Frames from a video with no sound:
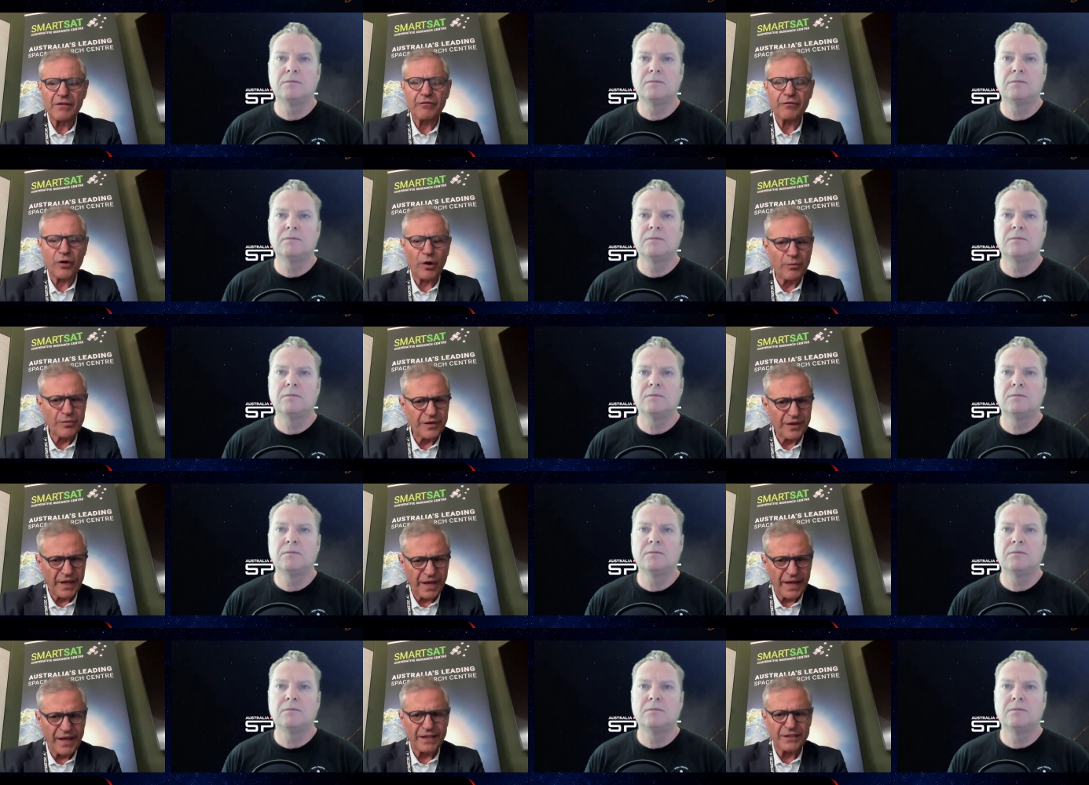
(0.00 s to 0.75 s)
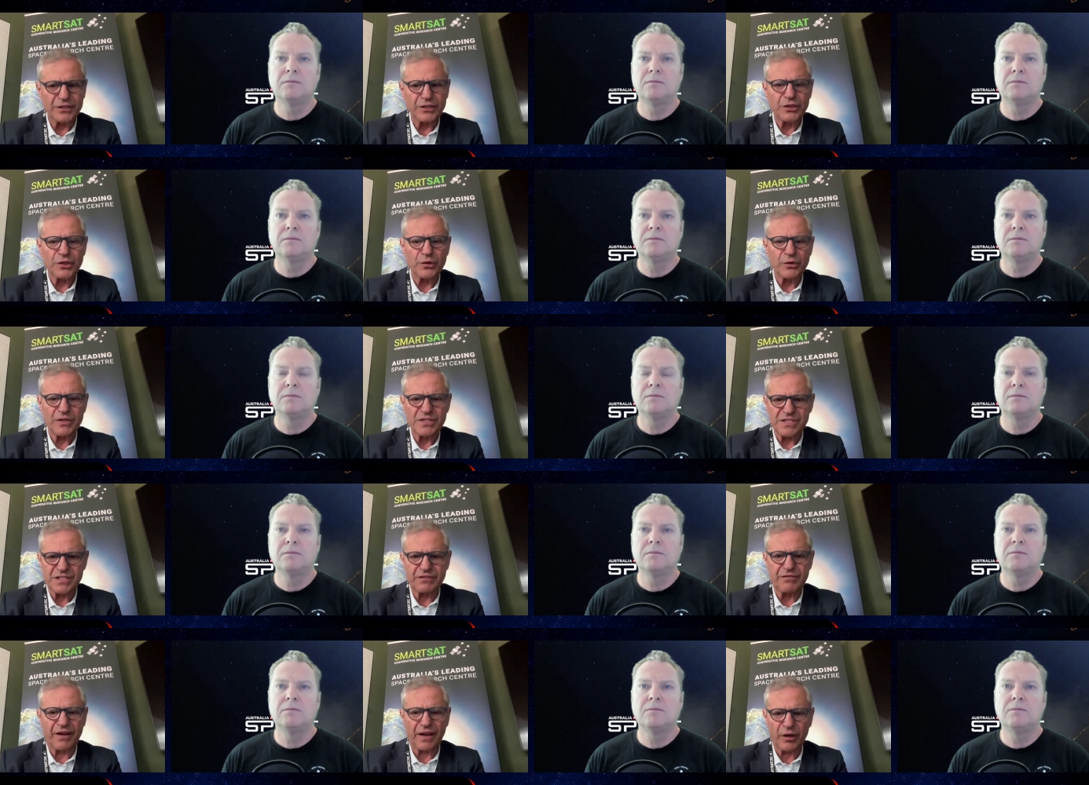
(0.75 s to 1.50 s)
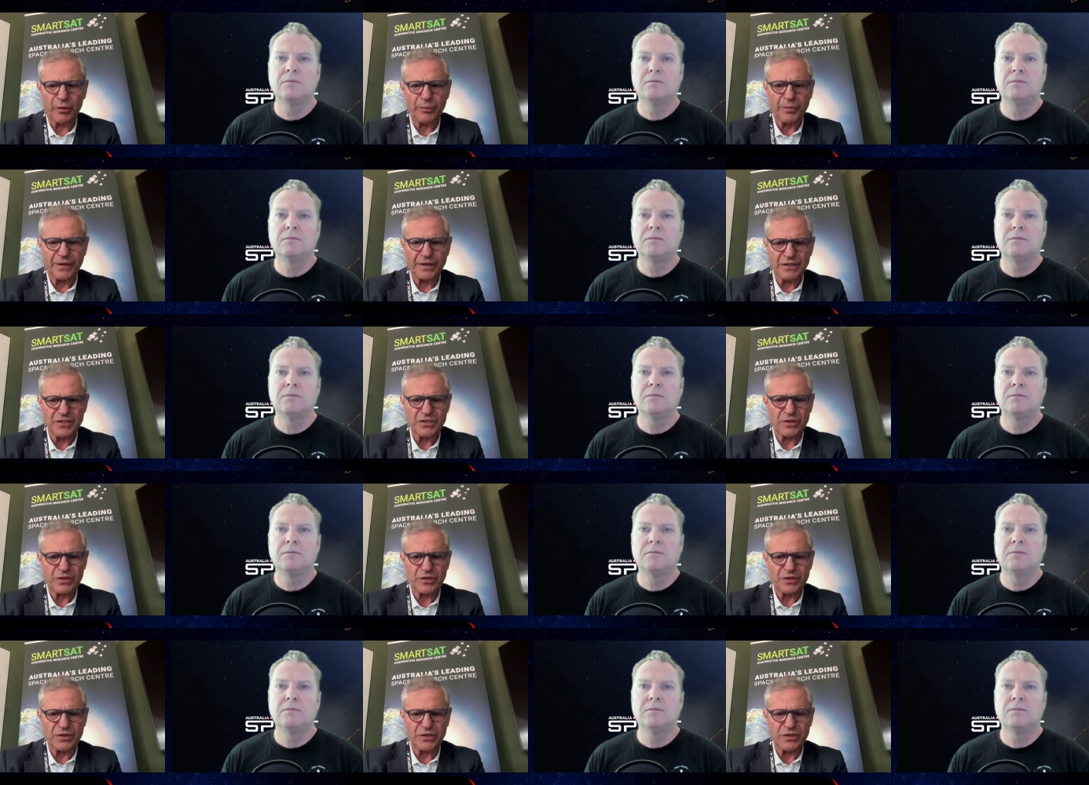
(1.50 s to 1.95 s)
Speaker 1: from the ANU is developing.